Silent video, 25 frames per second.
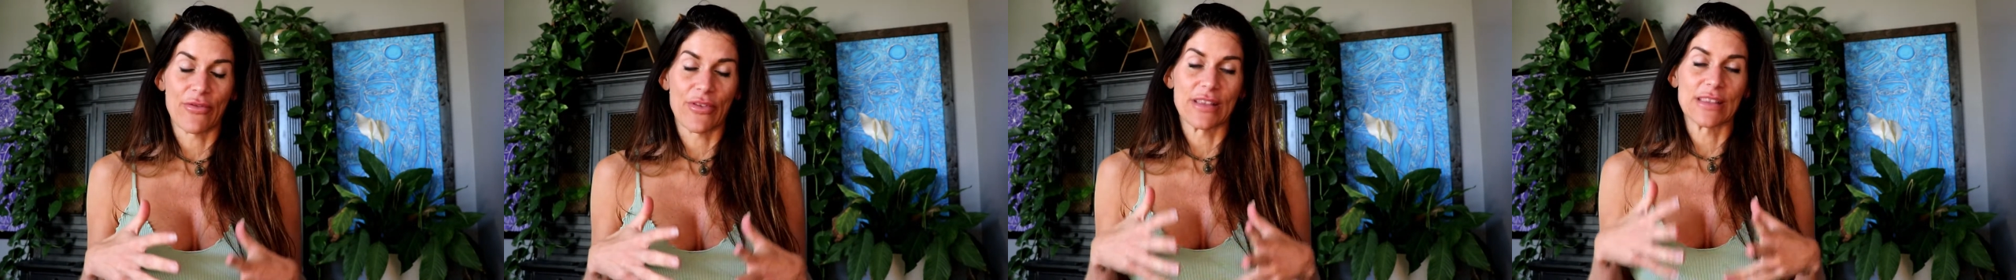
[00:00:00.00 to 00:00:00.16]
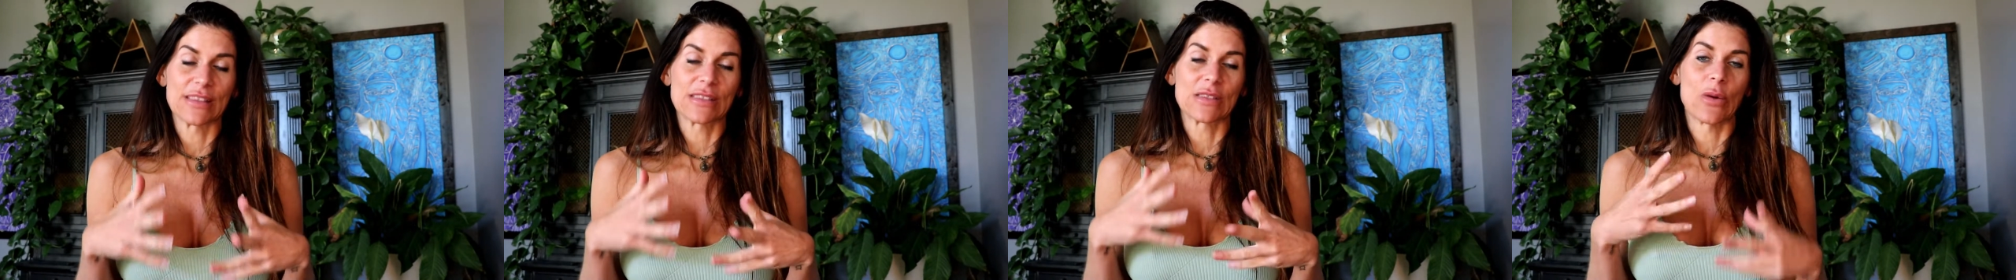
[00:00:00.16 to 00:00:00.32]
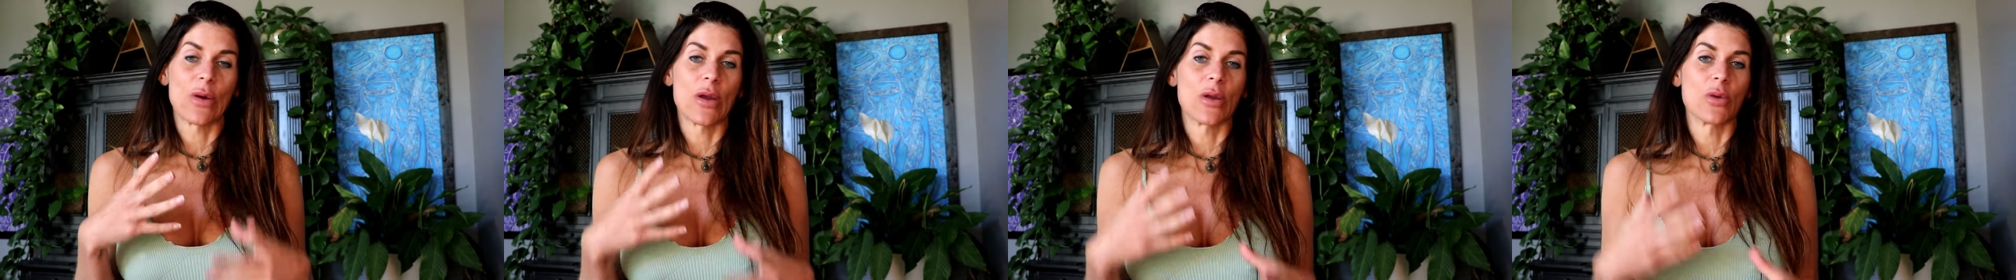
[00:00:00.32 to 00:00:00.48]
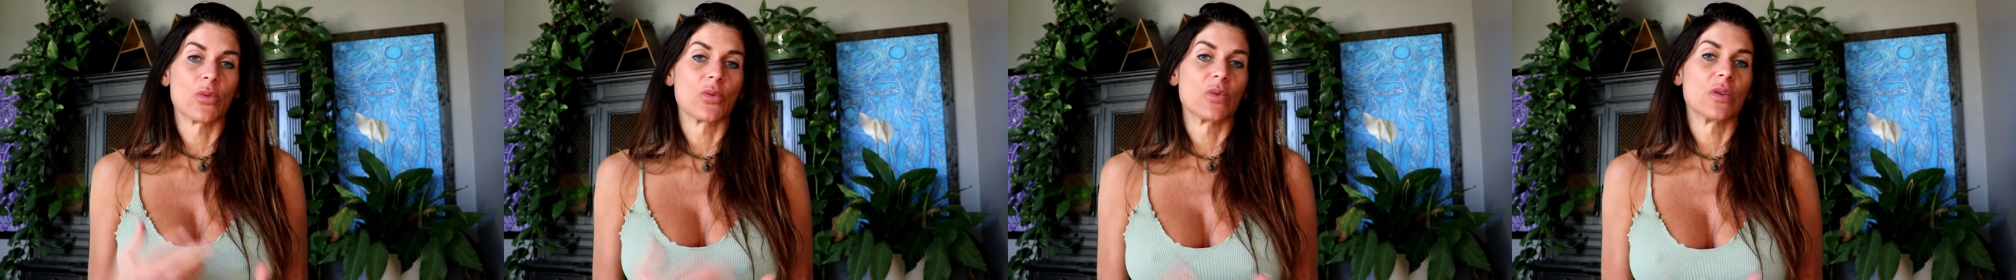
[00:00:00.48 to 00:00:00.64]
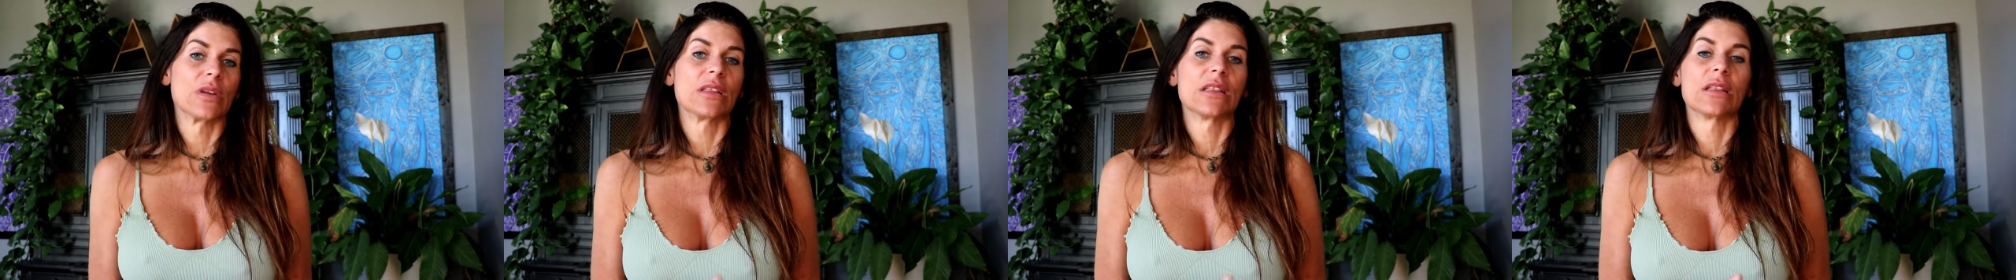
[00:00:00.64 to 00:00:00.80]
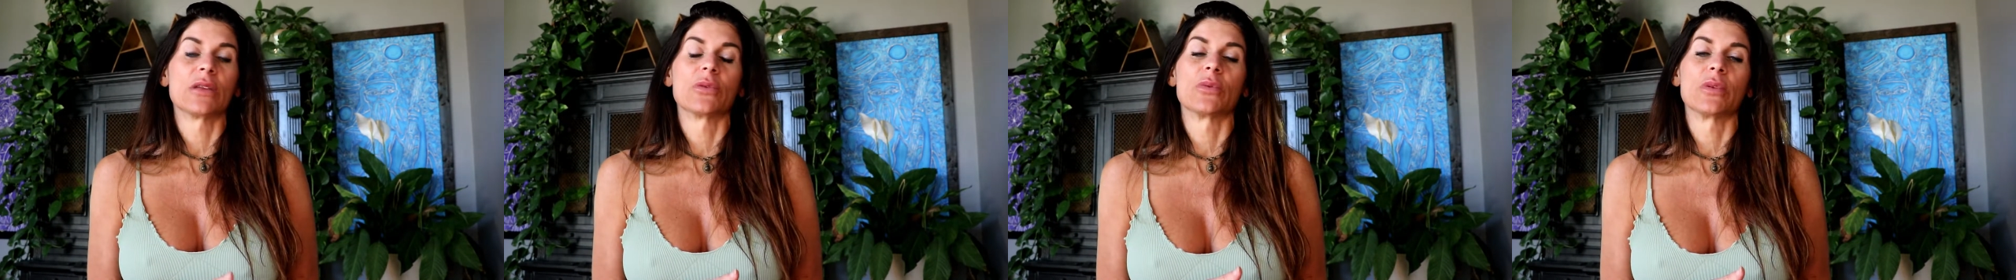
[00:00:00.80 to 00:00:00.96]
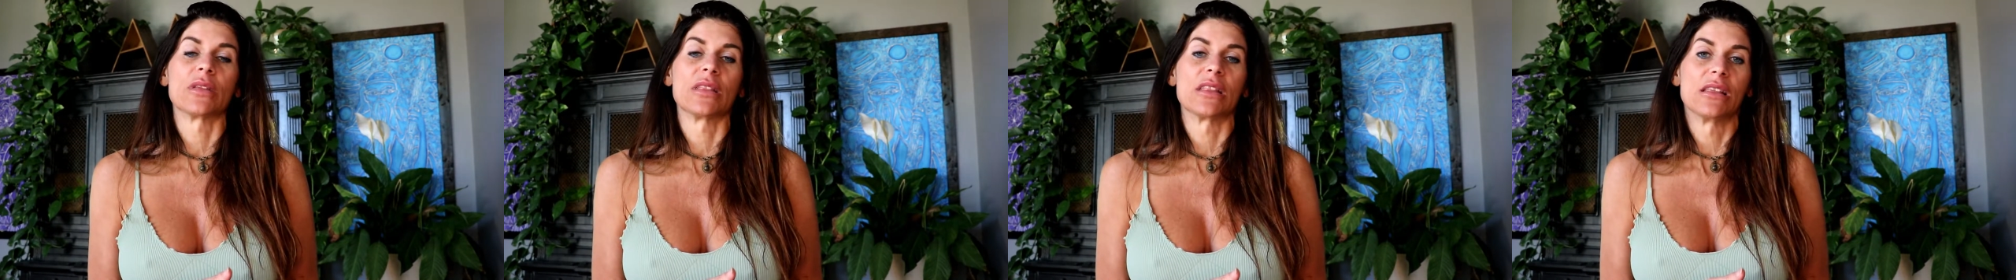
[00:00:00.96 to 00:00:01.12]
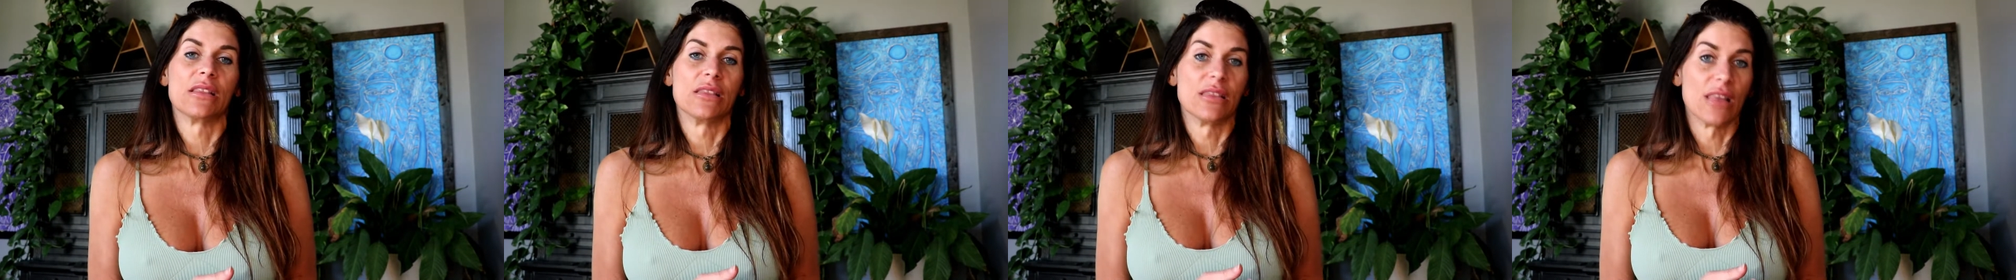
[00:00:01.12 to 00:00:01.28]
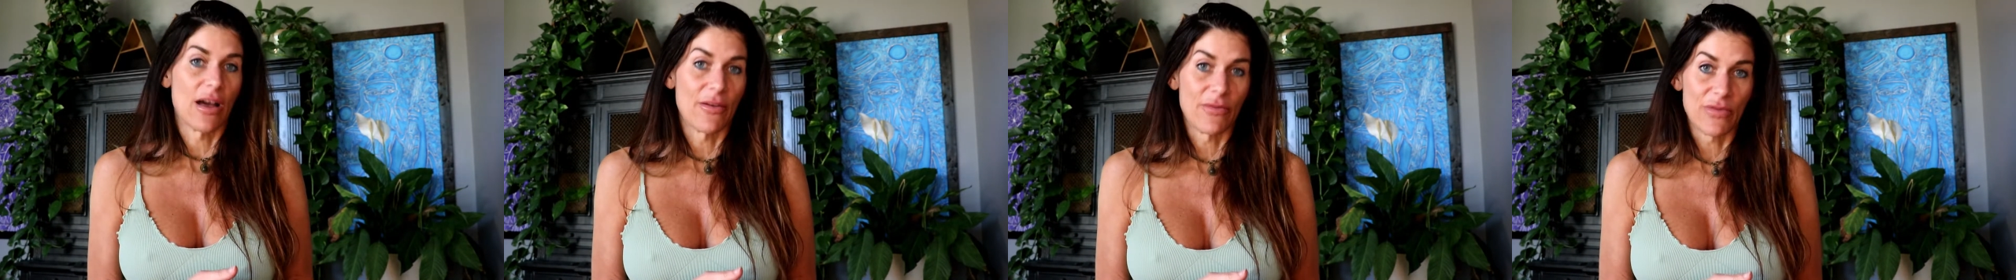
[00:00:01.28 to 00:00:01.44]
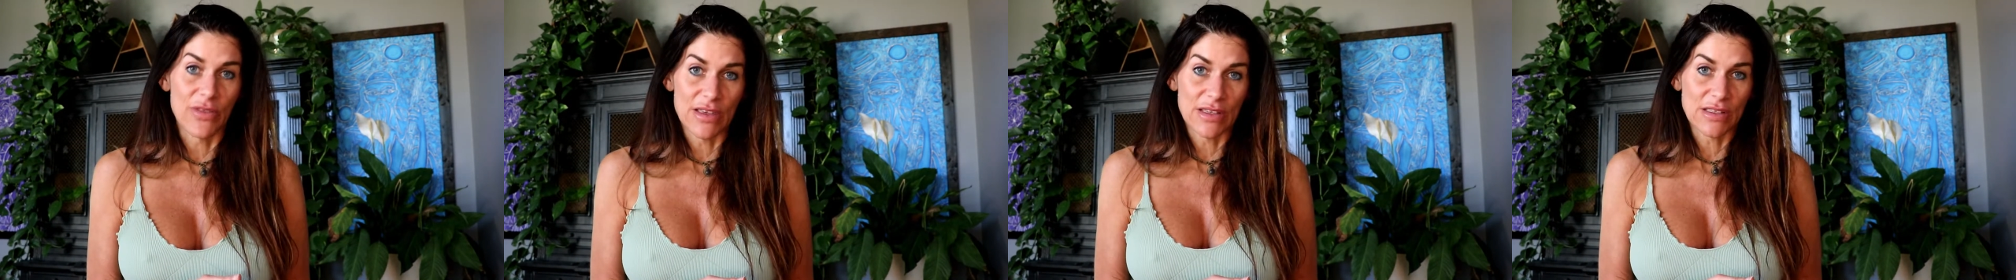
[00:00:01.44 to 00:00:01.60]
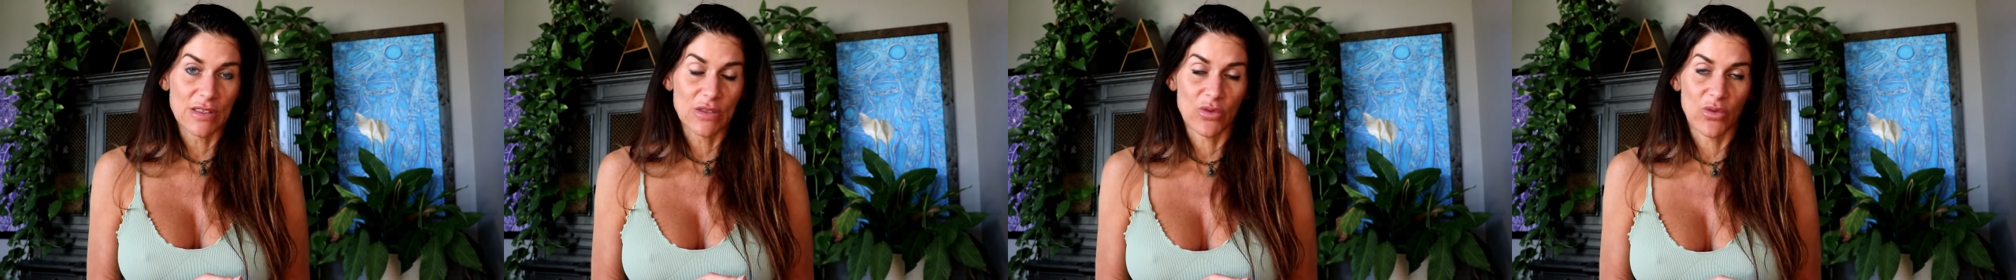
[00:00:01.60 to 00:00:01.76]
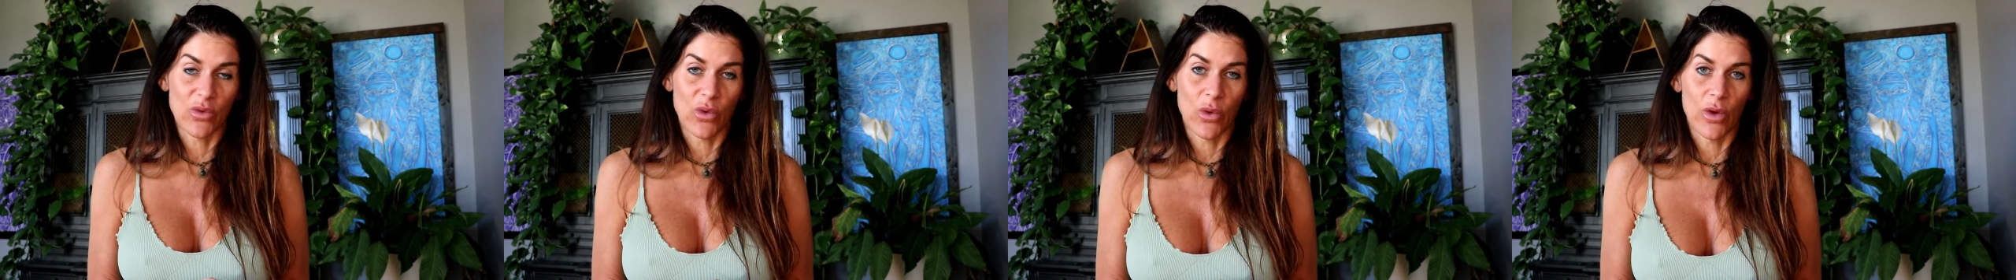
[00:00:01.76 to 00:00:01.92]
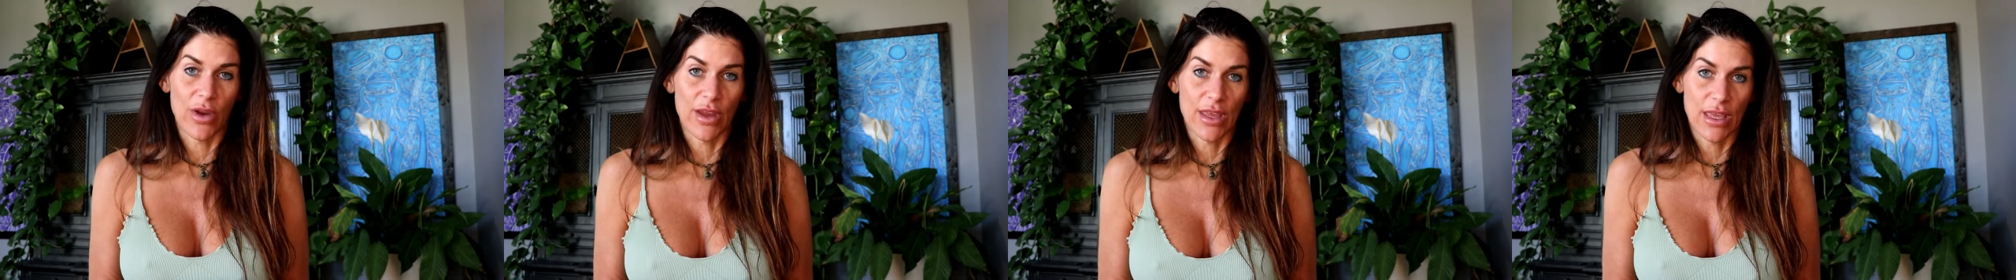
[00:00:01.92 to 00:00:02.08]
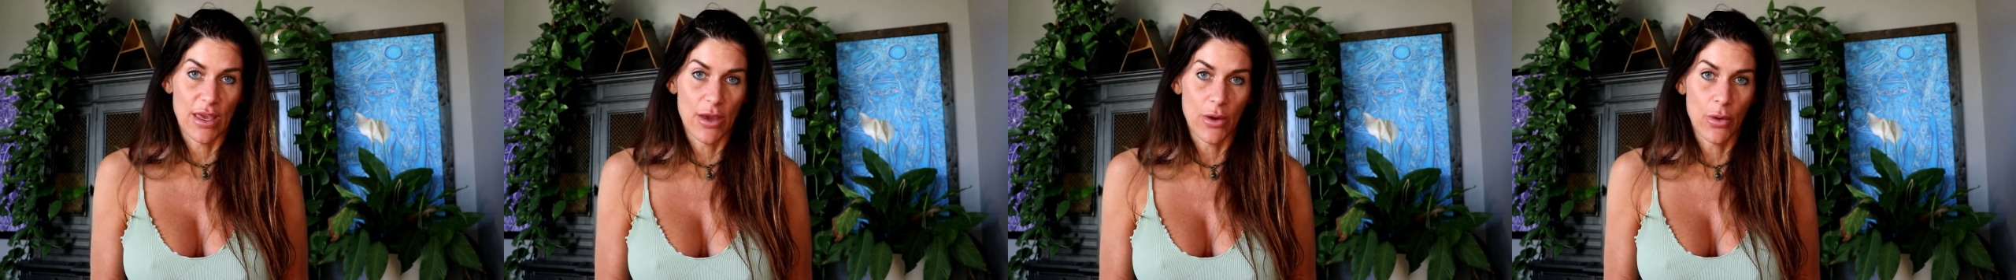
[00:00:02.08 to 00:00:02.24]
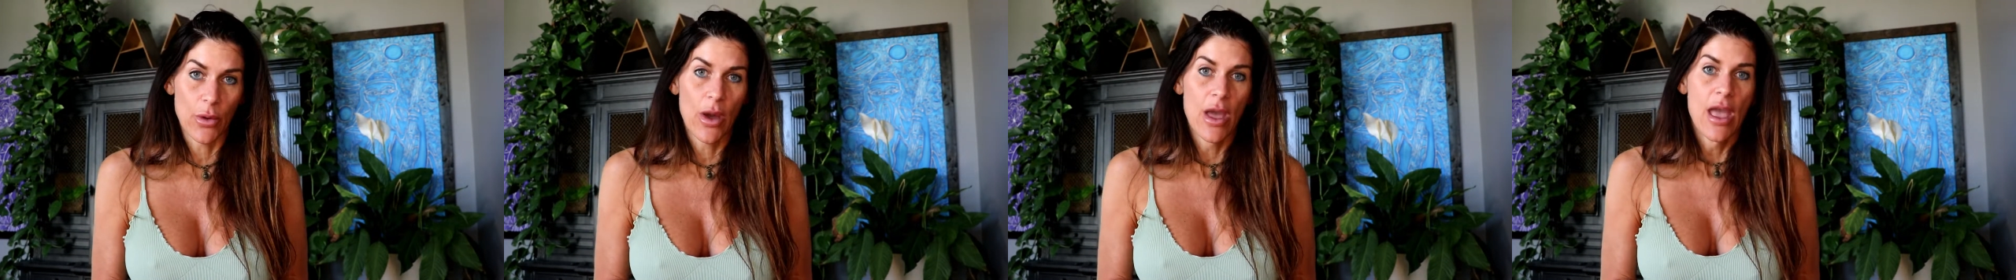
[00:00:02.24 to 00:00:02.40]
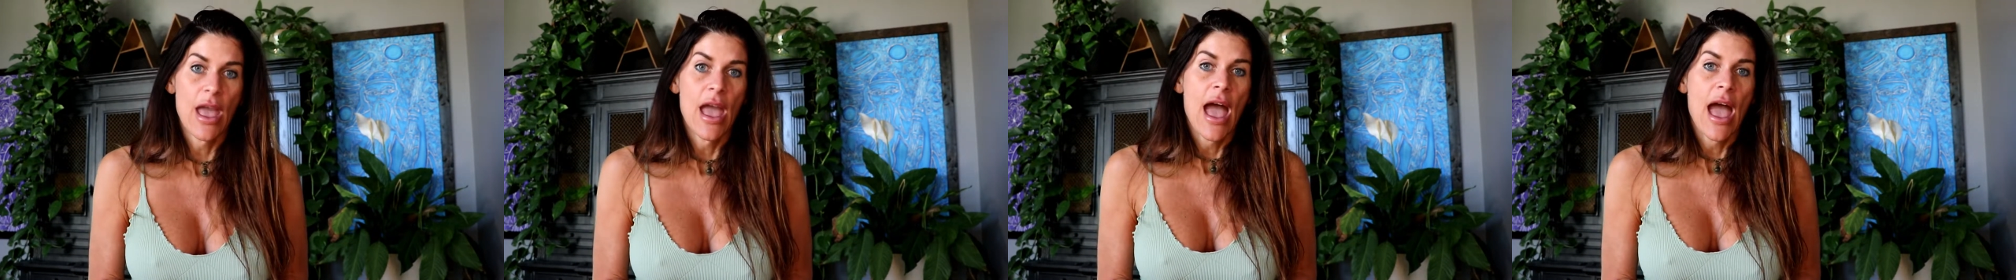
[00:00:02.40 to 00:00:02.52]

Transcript: And so I really love this for you.